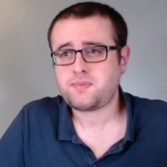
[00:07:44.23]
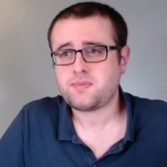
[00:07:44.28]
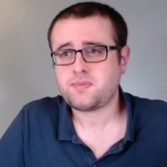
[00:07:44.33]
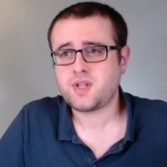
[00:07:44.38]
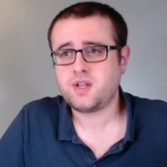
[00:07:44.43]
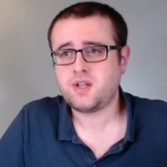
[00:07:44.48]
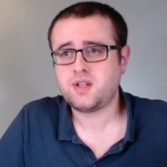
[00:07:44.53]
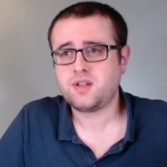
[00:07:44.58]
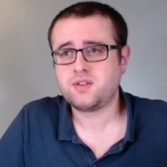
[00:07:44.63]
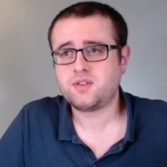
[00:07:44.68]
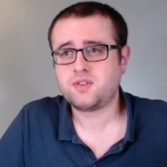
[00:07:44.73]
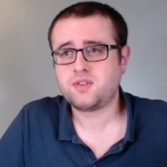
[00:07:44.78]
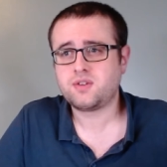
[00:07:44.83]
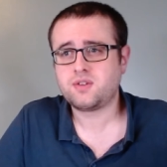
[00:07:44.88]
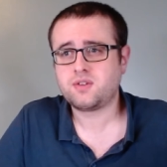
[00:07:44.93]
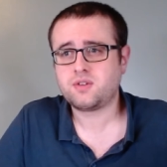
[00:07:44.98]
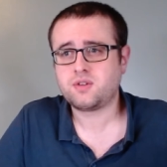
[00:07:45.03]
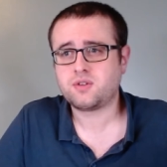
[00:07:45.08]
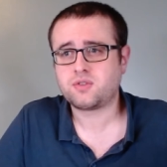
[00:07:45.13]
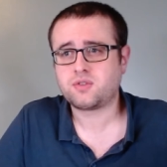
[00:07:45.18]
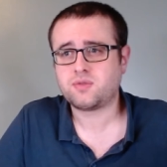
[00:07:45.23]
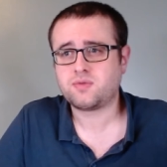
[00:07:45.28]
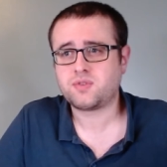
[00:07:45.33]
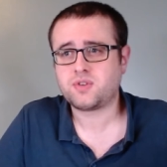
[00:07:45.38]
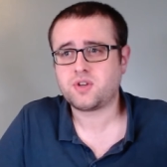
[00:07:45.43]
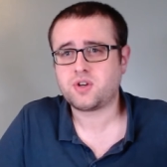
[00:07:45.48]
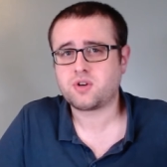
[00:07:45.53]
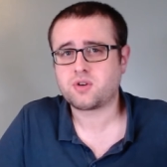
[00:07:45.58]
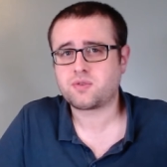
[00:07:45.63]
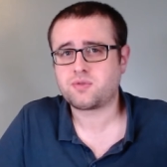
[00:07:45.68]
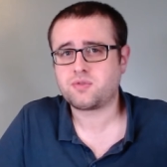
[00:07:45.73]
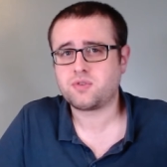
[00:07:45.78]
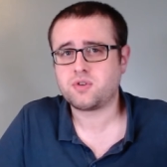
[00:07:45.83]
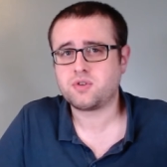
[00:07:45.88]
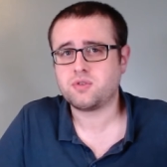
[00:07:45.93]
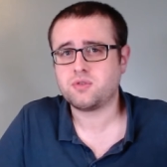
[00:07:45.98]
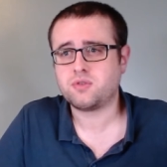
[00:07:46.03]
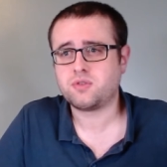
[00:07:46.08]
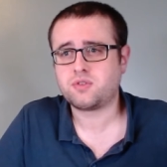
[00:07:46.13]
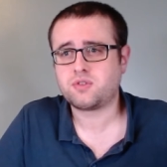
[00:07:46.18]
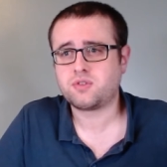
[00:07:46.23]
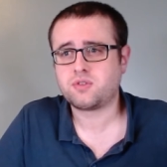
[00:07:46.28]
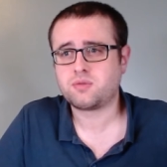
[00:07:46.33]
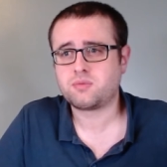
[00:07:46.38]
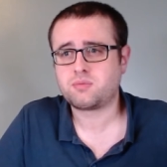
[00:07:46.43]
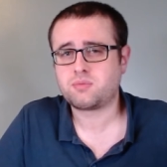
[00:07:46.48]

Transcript: and lots of dark fruits